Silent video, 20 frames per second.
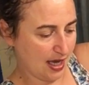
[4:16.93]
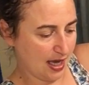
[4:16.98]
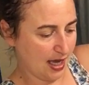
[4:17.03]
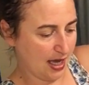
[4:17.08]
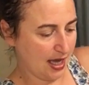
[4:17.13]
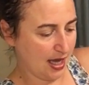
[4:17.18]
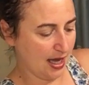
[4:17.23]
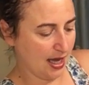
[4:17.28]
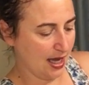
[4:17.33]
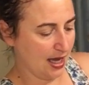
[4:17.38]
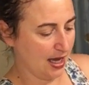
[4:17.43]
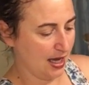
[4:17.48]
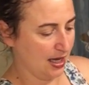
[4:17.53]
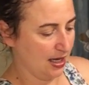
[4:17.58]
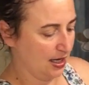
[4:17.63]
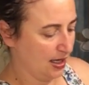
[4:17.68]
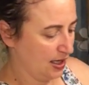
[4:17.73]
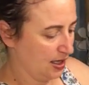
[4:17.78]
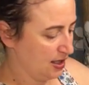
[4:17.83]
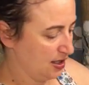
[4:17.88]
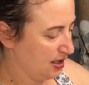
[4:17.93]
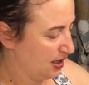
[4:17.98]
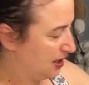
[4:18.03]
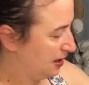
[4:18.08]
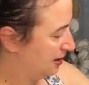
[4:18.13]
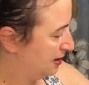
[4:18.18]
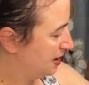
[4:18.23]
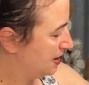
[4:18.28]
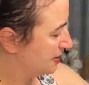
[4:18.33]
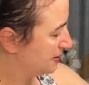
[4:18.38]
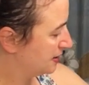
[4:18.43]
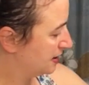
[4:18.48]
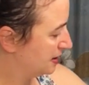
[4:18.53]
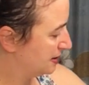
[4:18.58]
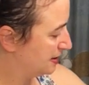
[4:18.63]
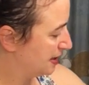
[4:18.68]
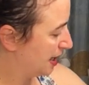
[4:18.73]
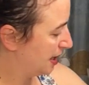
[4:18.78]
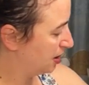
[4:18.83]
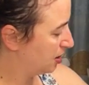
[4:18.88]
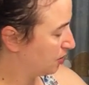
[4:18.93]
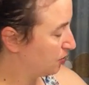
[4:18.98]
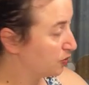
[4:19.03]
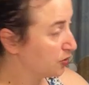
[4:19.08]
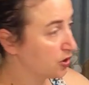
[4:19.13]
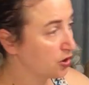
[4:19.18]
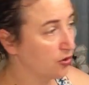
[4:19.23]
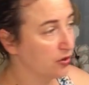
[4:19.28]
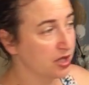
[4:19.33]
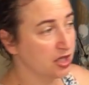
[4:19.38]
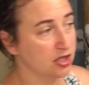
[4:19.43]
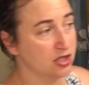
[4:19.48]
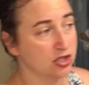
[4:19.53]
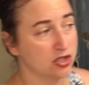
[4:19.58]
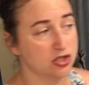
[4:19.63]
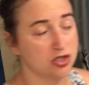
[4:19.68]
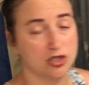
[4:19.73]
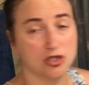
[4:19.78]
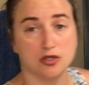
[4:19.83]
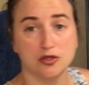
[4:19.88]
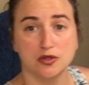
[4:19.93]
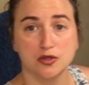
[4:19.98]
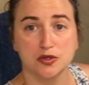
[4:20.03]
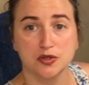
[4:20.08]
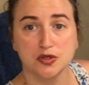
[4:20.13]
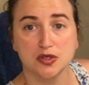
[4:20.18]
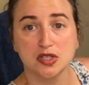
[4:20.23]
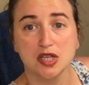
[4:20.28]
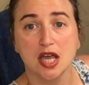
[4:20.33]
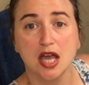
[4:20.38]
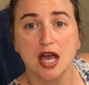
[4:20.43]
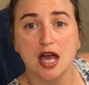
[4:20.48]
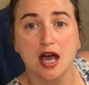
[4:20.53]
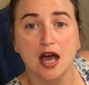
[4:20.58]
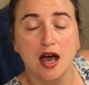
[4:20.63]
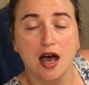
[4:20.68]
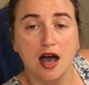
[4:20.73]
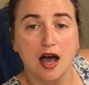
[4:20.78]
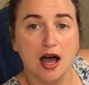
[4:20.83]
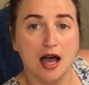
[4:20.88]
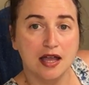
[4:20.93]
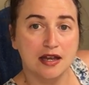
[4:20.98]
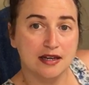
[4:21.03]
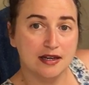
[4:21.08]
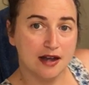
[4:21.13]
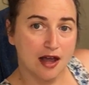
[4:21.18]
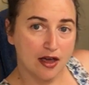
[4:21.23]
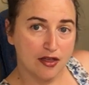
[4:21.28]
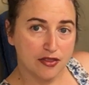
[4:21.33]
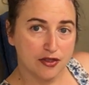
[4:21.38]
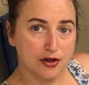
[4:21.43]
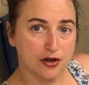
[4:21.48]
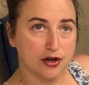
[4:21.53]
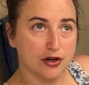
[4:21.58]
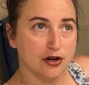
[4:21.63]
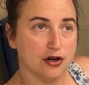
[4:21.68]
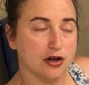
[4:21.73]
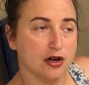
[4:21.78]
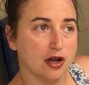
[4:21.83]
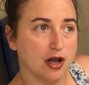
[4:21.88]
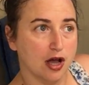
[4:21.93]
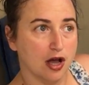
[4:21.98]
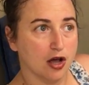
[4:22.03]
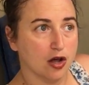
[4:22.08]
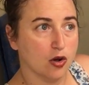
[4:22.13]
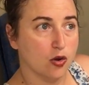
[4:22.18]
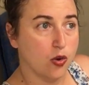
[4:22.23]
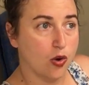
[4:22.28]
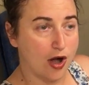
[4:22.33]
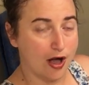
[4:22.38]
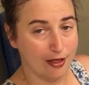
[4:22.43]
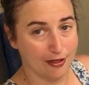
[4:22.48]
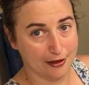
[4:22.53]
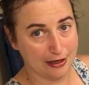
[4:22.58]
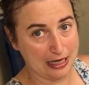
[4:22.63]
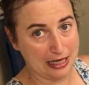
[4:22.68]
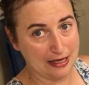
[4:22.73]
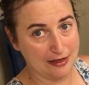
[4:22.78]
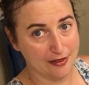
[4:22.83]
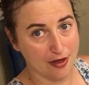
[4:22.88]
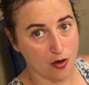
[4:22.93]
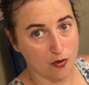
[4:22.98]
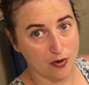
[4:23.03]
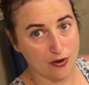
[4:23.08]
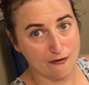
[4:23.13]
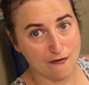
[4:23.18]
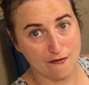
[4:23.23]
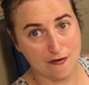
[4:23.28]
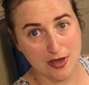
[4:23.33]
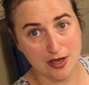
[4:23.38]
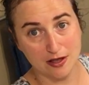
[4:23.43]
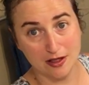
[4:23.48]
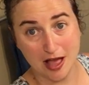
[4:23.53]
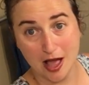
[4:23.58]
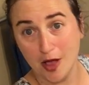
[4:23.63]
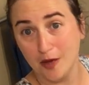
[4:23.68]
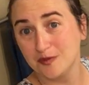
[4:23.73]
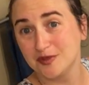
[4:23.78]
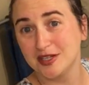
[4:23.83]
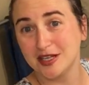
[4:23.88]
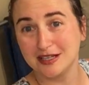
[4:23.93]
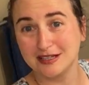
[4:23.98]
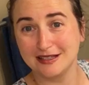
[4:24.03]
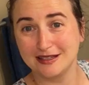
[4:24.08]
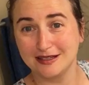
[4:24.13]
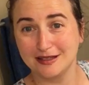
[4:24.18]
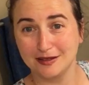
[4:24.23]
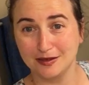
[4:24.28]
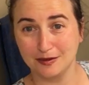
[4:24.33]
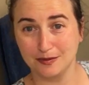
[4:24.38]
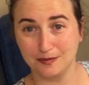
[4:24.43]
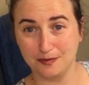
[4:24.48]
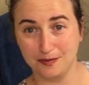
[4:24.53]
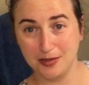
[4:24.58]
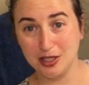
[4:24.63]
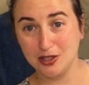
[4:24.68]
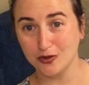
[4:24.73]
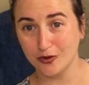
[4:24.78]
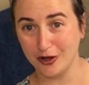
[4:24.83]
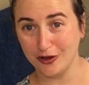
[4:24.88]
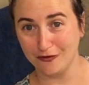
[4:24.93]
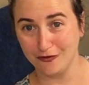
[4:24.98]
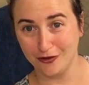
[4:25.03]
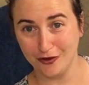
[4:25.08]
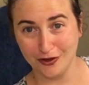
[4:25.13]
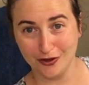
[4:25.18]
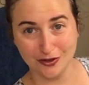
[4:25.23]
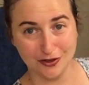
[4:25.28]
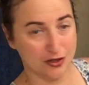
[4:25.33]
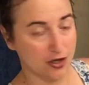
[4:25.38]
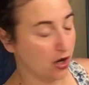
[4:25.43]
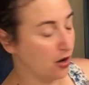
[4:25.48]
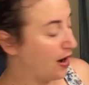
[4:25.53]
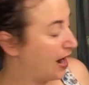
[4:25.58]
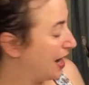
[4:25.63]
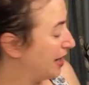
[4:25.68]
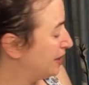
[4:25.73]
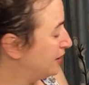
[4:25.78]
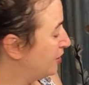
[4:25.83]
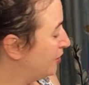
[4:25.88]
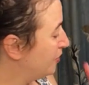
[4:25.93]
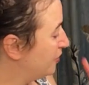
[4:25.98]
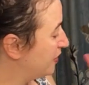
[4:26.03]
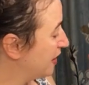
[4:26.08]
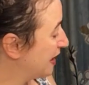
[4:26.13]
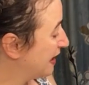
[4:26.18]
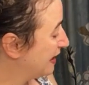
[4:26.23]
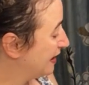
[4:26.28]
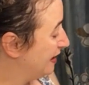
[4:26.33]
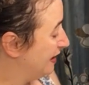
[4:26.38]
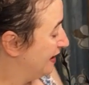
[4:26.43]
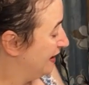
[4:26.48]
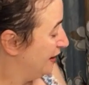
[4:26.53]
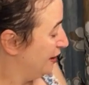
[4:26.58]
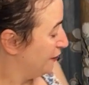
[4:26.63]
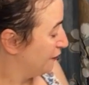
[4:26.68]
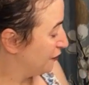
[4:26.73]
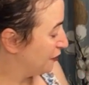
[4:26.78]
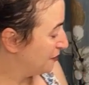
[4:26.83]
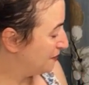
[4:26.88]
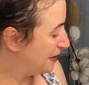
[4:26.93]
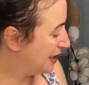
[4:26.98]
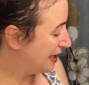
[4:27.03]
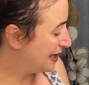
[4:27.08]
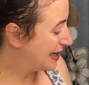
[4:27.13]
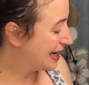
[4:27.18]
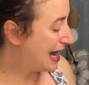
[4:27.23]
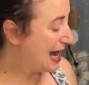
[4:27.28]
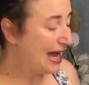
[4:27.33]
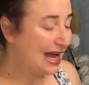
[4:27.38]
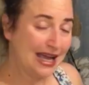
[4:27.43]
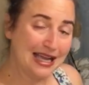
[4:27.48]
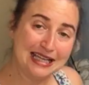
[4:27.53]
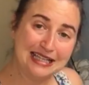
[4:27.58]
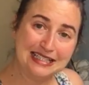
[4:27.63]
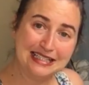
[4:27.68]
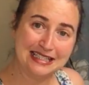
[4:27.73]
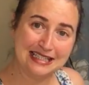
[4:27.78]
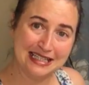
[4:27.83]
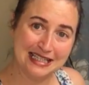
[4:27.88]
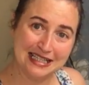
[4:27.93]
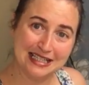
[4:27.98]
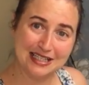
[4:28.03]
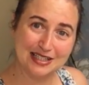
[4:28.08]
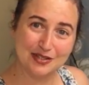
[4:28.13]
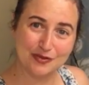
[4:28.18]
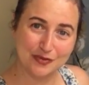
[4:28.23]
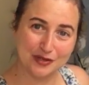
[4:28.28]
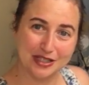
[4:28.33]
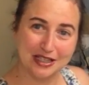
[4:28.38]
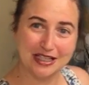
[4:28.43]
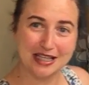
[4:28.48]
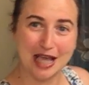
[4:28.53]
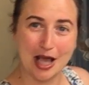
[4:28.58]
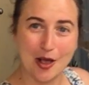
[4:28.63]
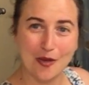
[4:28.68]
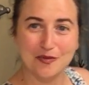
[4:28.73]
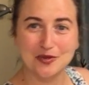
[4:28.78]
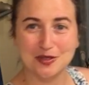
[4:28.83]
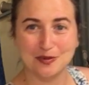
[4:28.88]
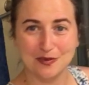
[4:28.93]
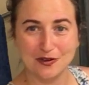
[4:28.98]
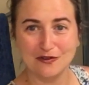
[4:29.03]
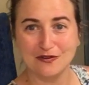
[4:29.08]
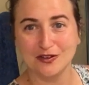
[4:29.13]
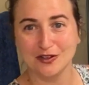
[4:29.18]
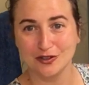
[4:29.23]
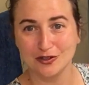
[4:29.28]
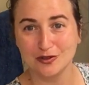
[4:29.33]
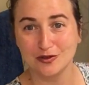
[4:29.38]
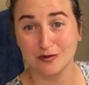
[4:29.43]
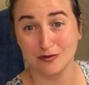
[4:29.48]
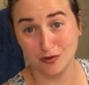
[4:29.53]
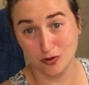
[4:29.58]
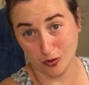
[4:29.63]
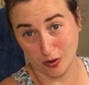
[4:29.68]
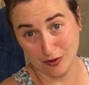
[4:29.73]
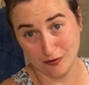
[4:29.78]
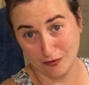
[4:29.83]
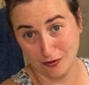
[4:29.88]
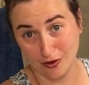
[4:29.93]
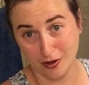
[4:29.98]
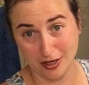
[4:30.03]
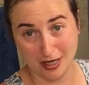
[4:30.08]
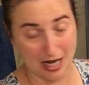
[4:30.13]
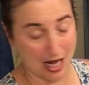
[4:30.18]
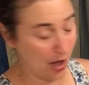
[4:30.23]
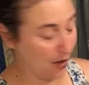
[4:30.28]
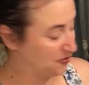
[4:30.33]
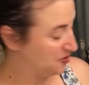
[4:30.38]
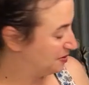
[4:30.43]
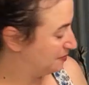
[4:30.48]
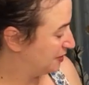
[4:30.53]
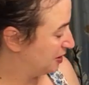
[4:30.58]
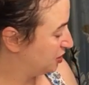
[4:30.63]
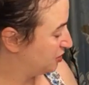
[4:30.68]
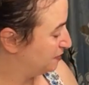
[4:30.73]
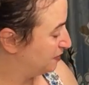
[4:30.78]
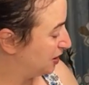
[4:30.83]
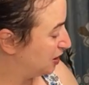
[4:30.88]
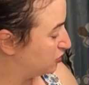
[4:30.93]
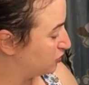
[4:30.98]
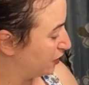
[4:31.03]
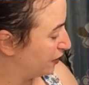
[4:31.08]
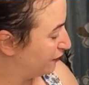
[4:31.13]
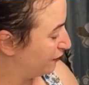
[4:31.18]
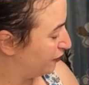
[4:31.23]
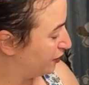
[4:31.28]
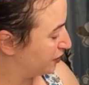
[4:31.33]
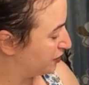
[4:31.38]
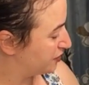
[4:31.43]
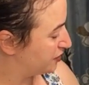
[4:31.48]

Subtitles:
And in this container, we're going to choose another quality that we feel helps us be joyful. So I know that for me, kindness really helps me feel joyful, and it helps me be joyful.